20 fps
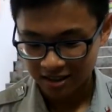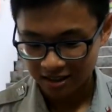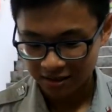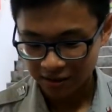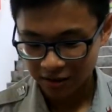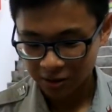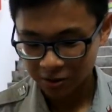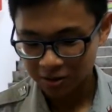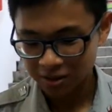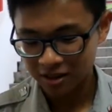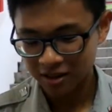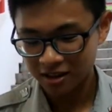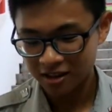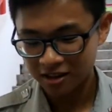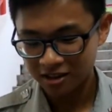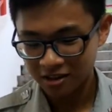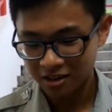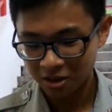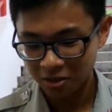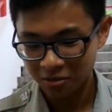Van Houten,
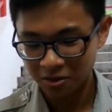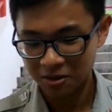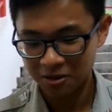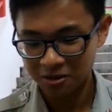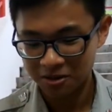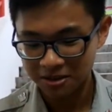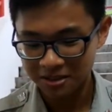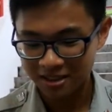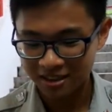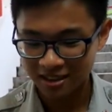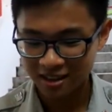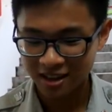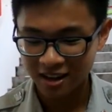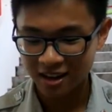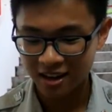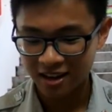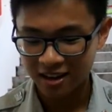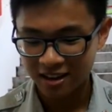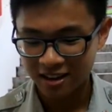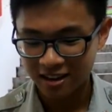Toblerone, Kit
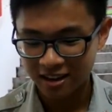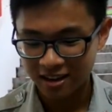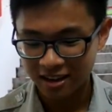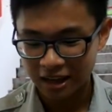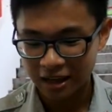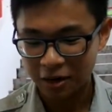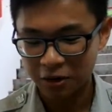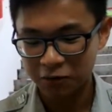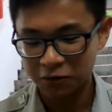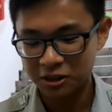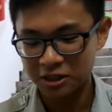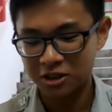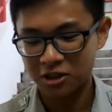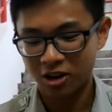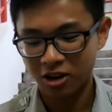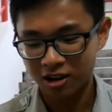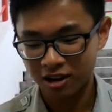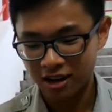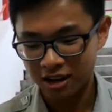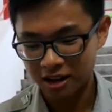Kat, and Awfully
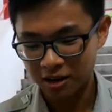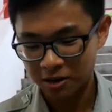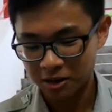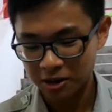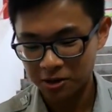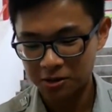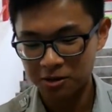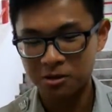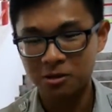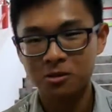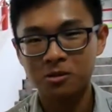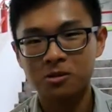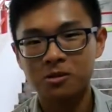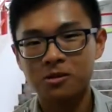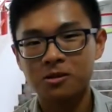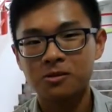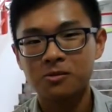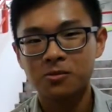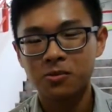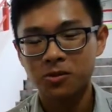Chocolate are quite good too.
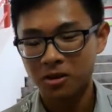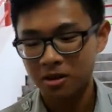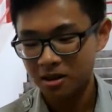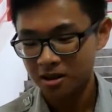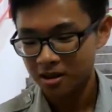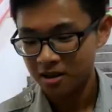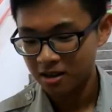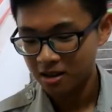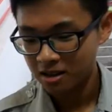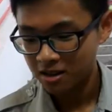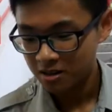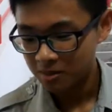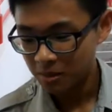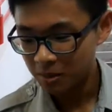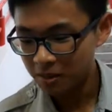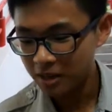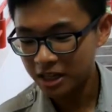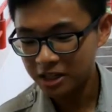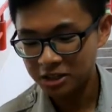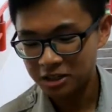
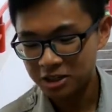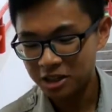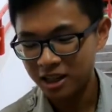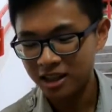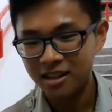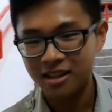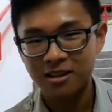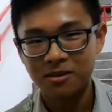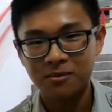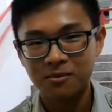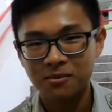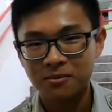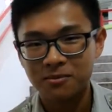Maybe I should try them.